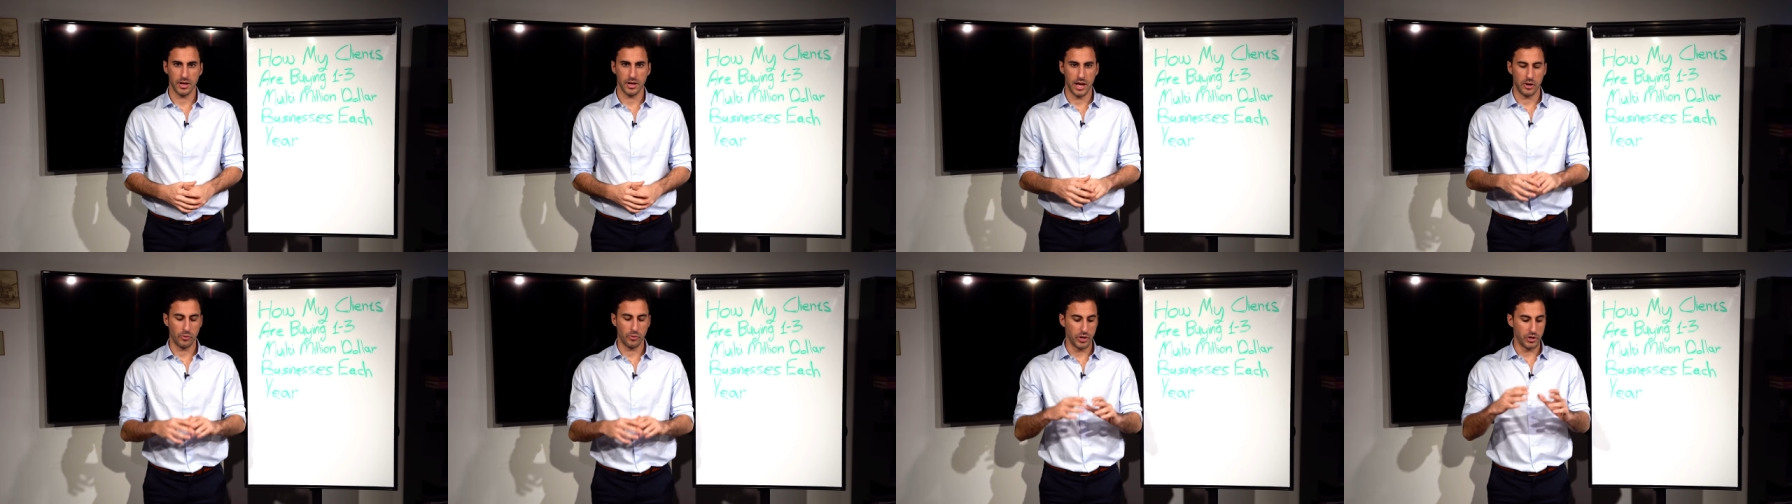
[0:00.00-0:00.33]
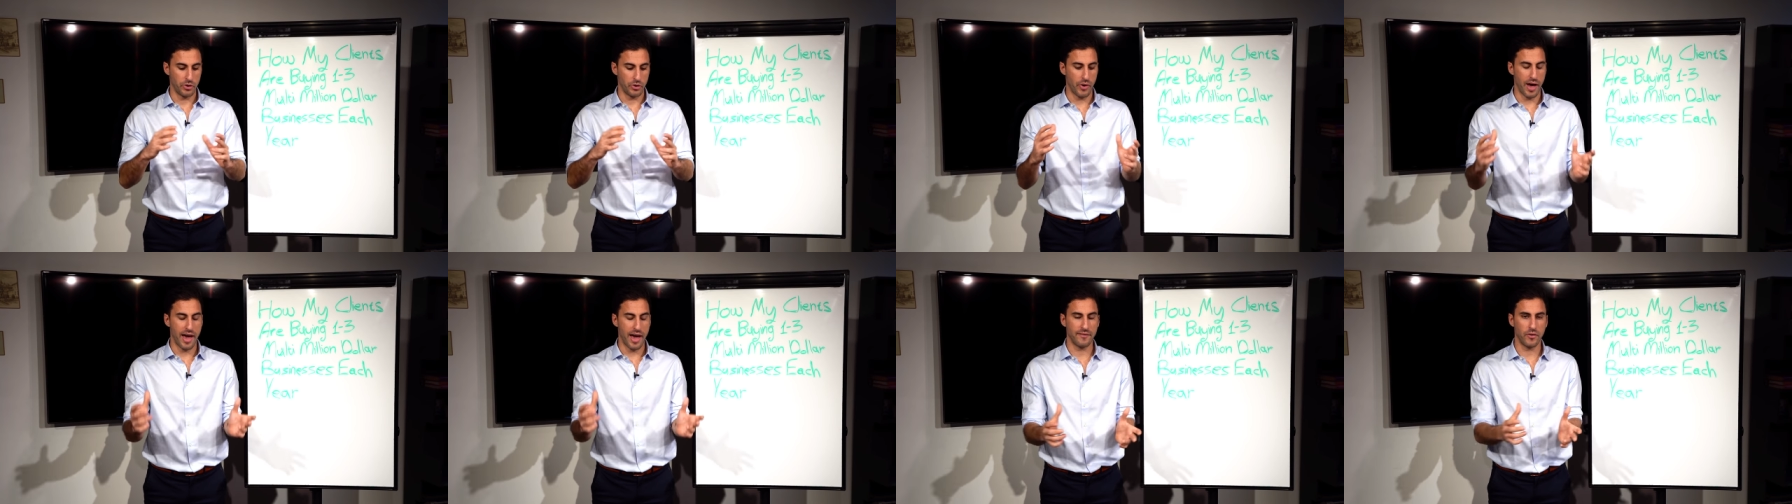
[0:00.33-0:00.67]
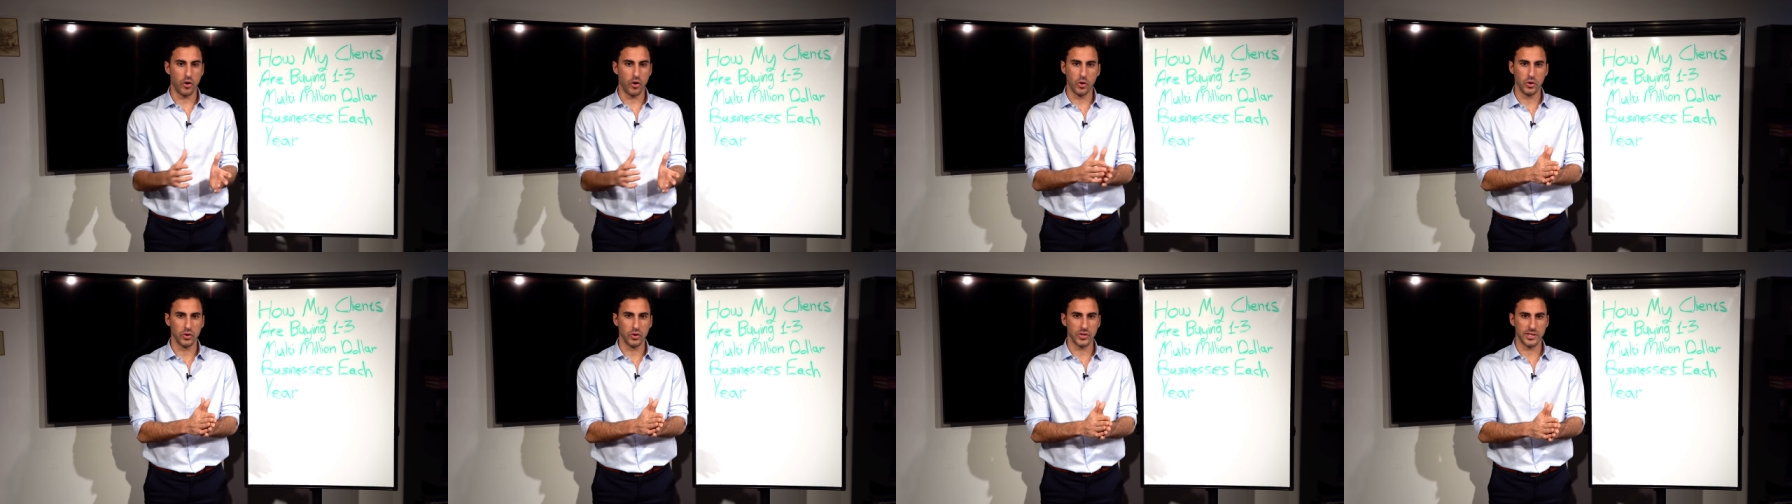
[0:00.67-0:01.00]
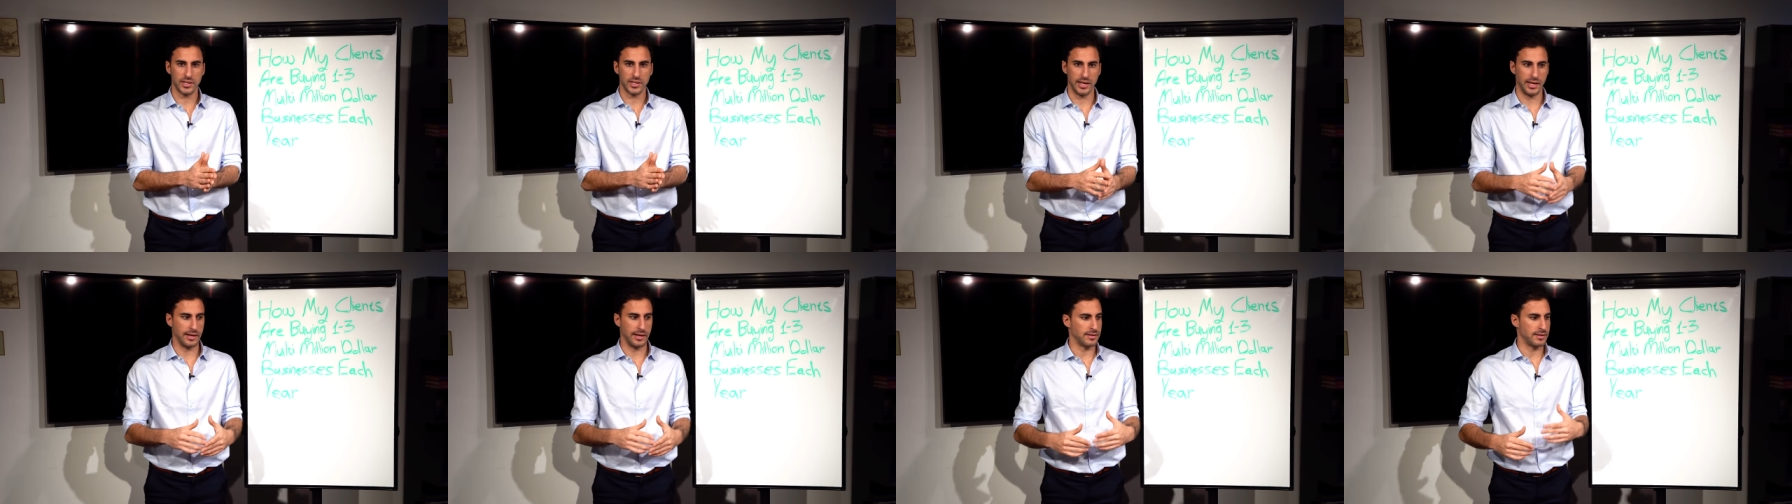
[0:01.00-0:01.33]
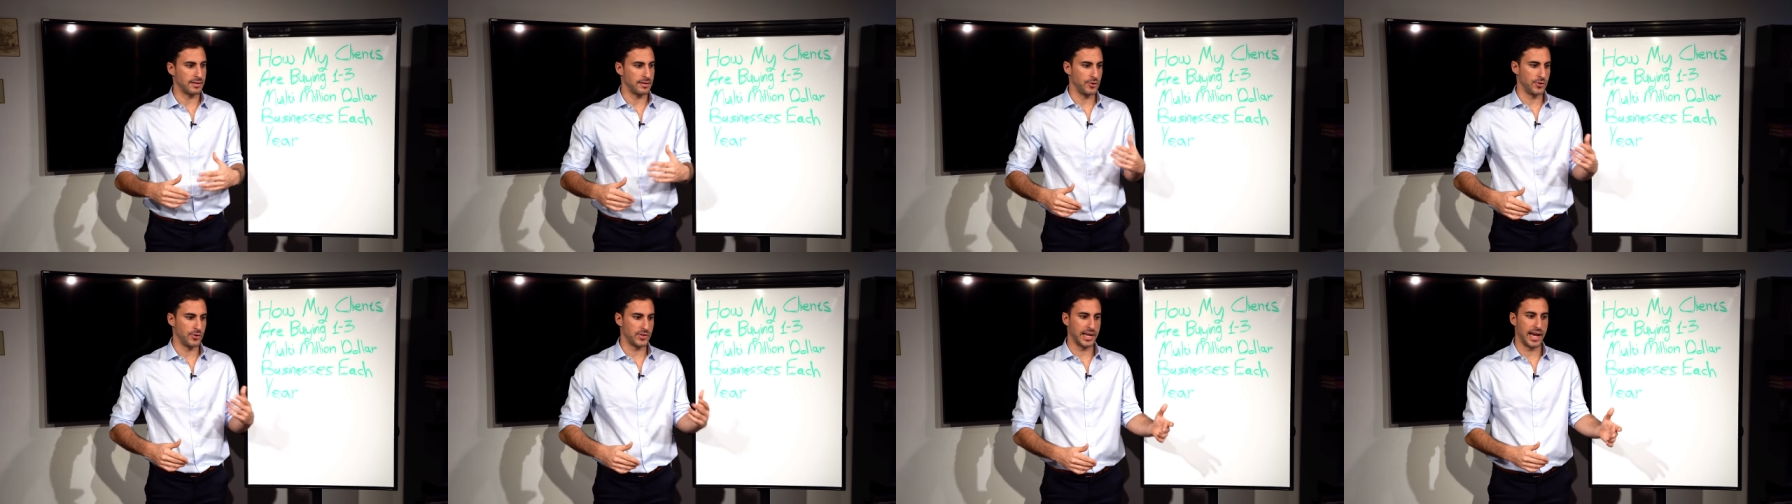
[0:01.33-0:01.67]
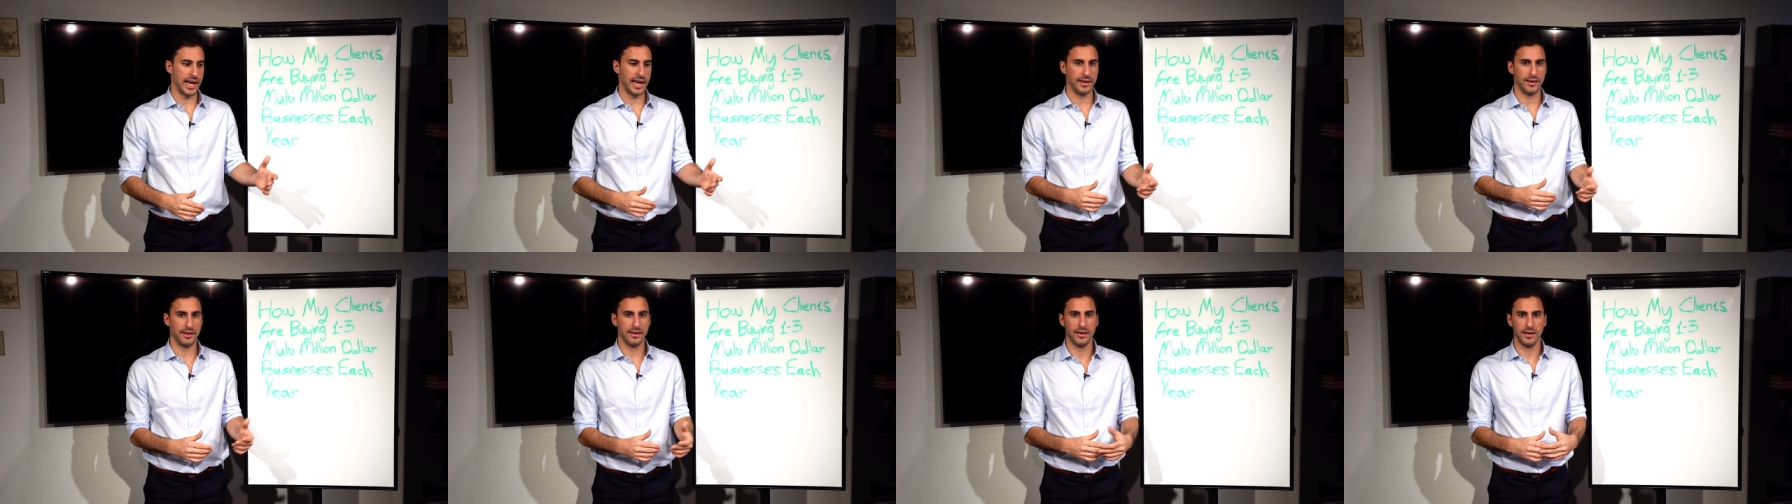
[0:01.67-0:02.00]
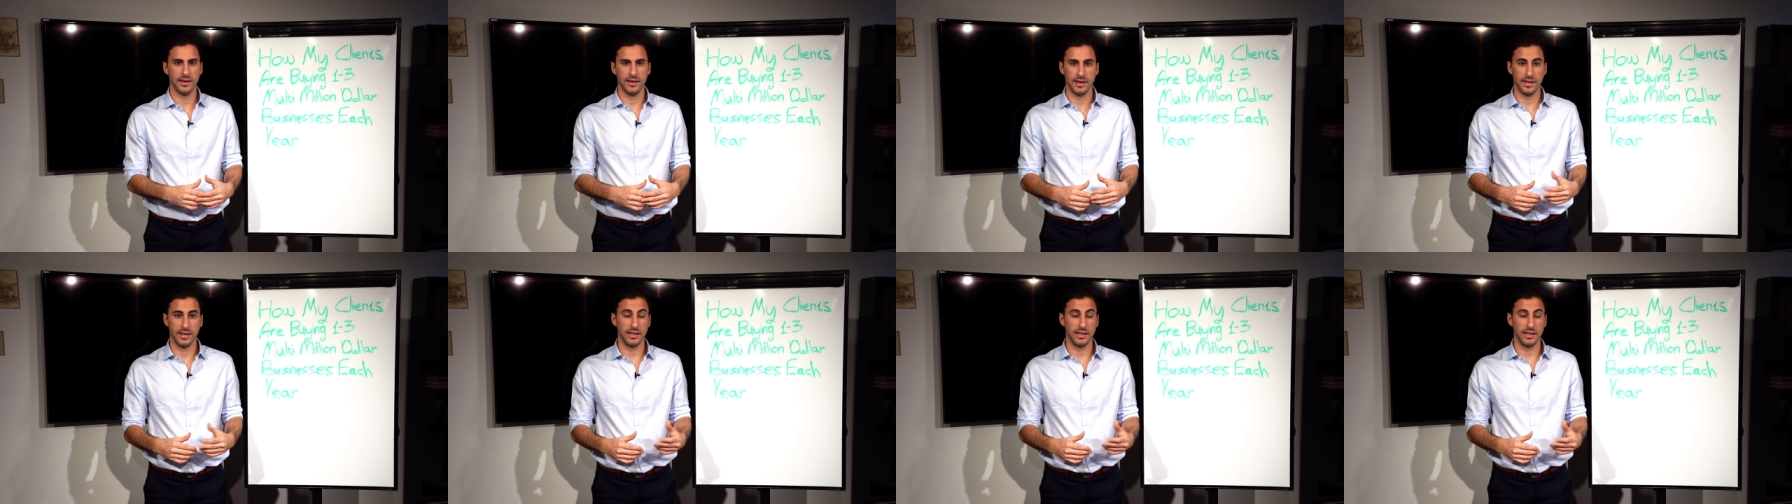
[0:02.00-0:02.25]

And when you have all those things, you sign.